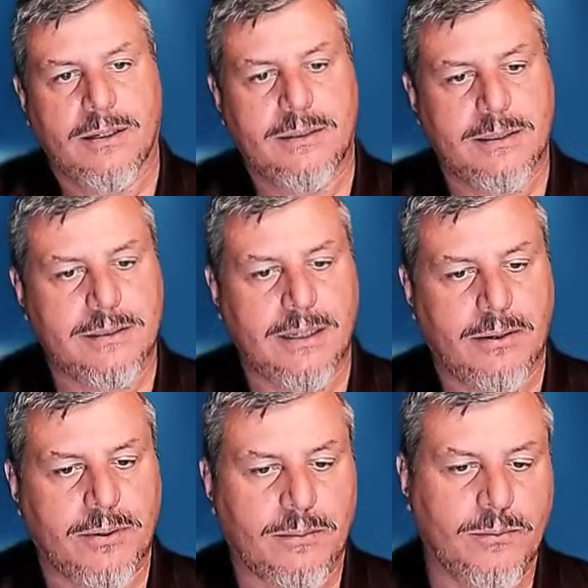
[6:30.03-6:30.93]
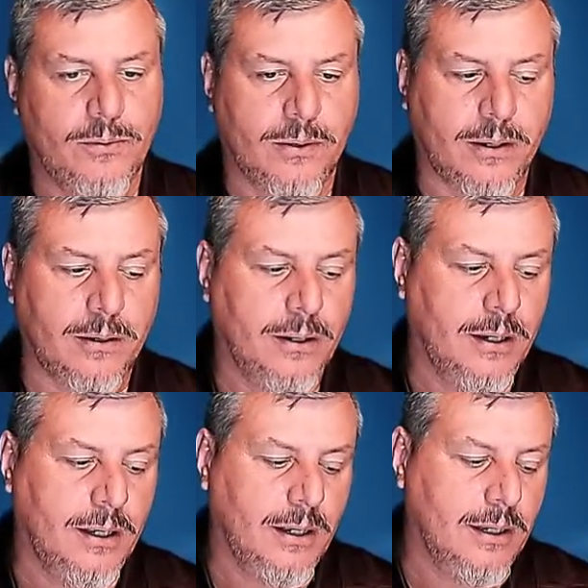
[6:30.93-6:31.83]
this network more
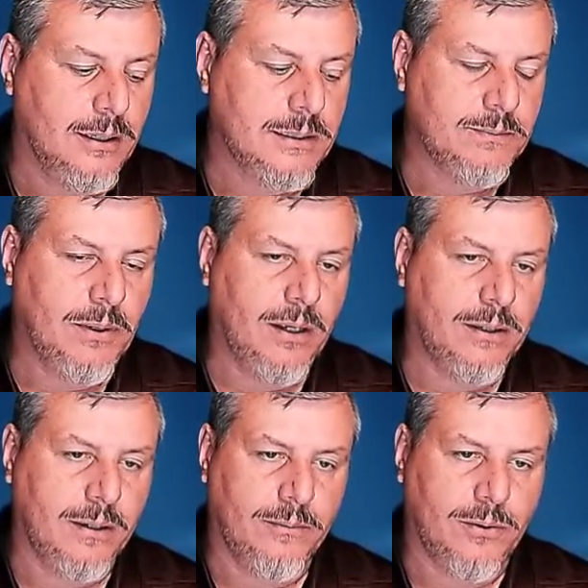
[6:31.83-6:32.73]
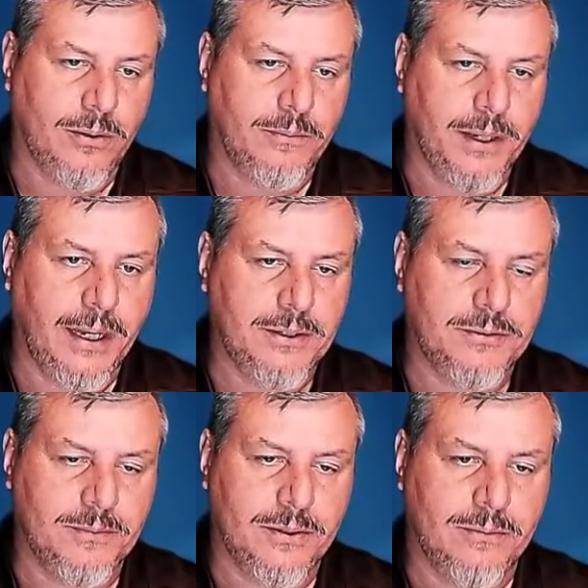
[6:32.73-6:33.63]
smaller and more
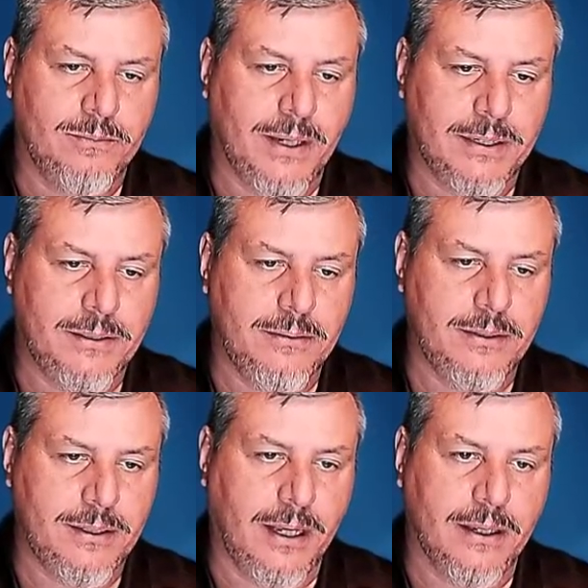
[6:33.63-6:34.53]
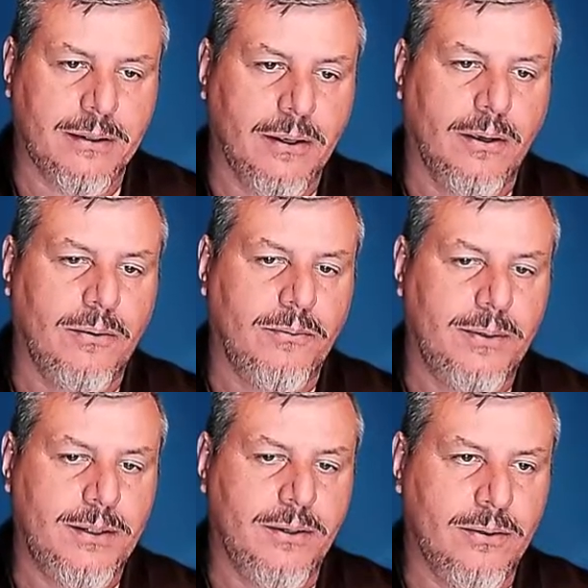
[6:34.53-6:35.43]
manageable. By doing that,
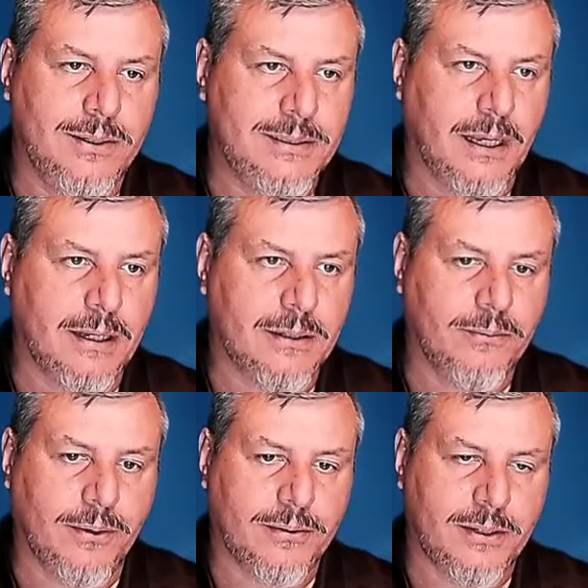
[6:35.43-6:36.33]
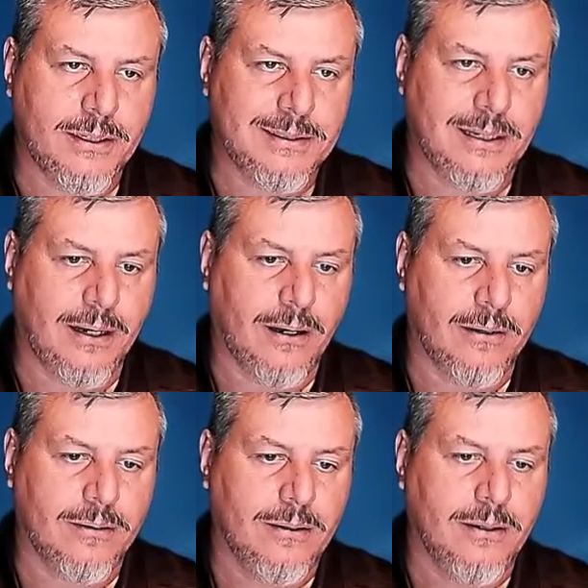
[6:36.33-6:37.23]
we know exactly where things
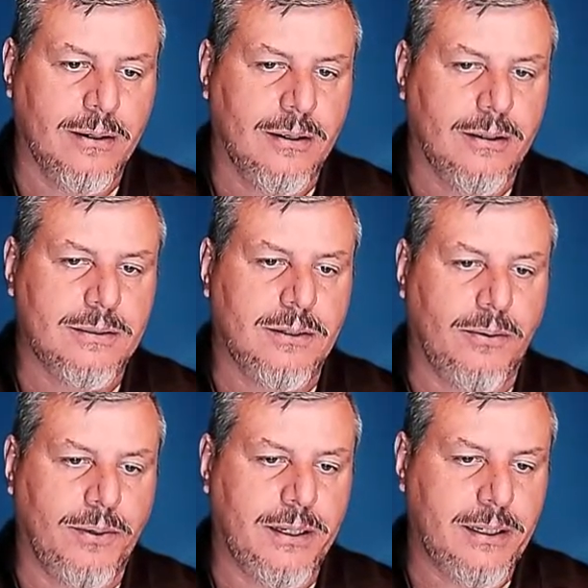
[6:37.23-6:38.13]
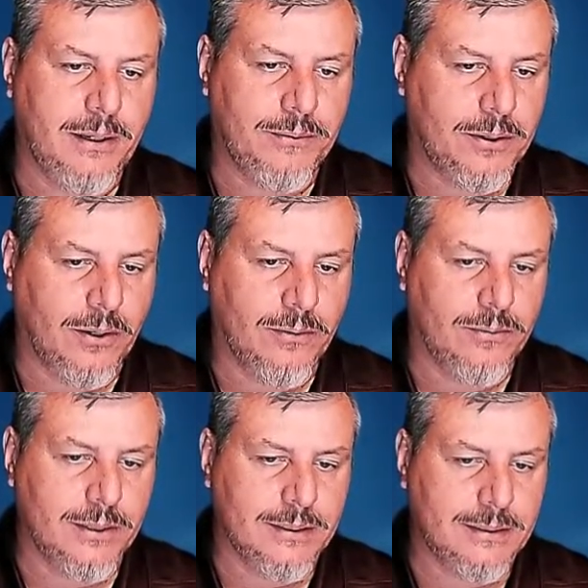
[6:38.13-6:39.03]
are. So we can even
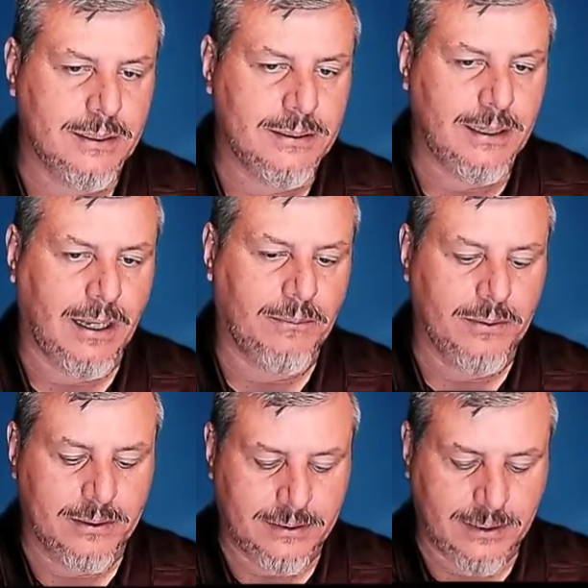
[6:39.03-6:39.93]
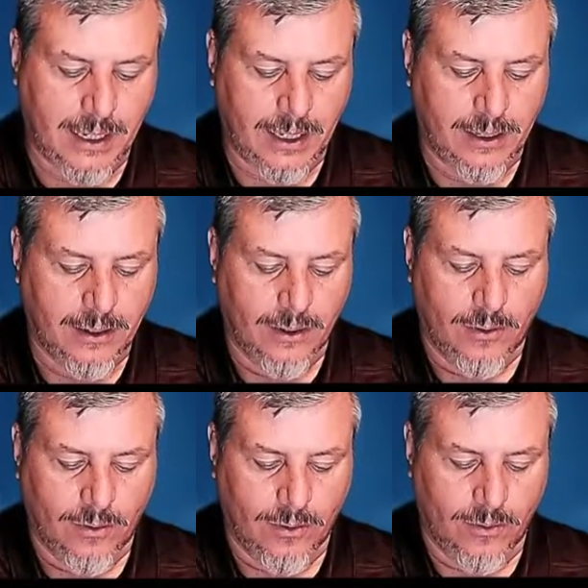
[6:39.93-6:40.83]
go as an example and say,
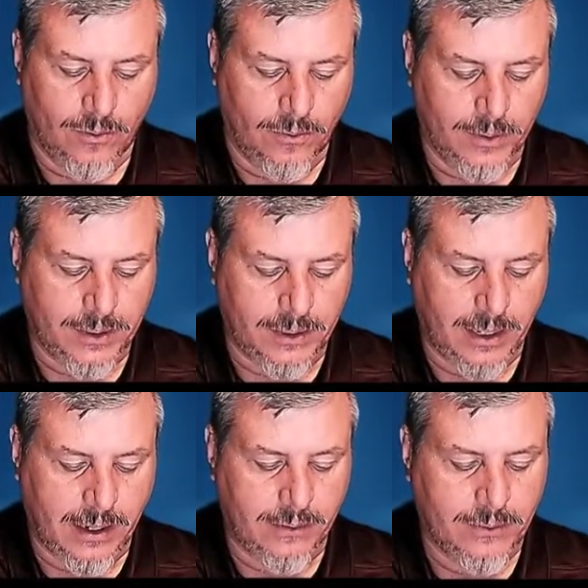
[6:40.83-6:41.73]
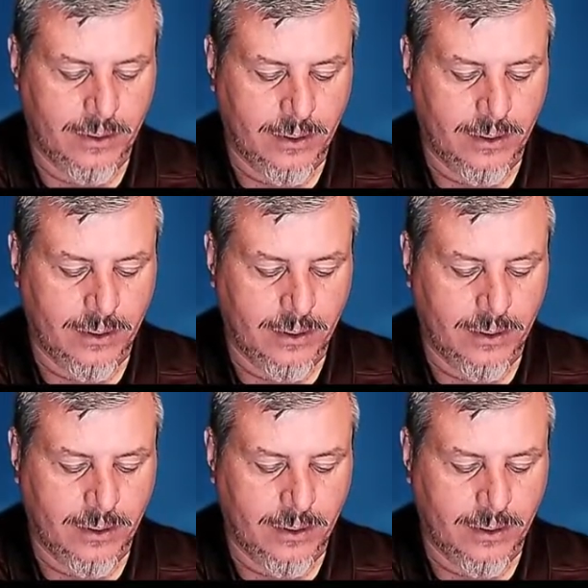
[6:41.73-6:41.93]
oh, we can have